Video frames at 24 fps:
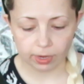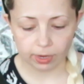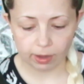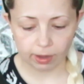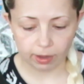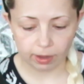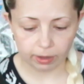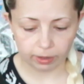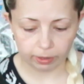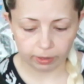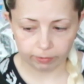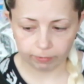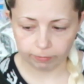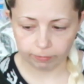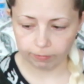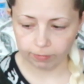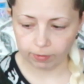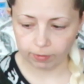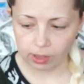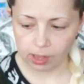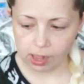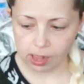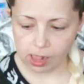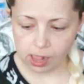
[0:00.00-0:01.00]
I've
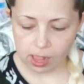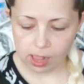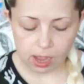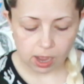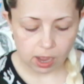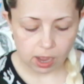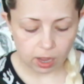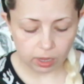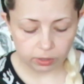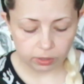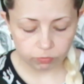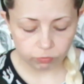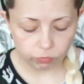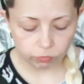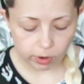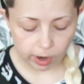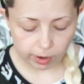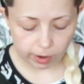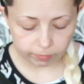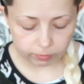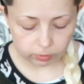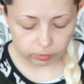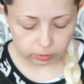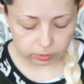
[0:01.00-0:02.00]

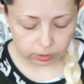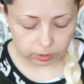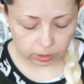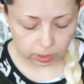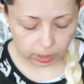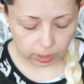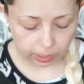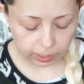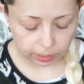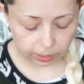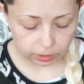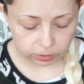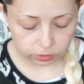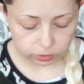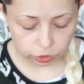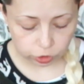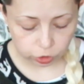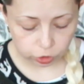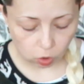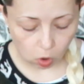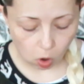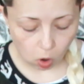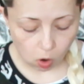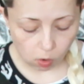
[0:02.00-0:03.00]
unraveled a
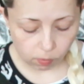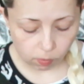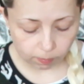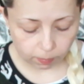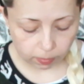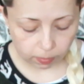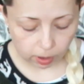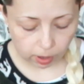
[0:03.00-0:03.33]
top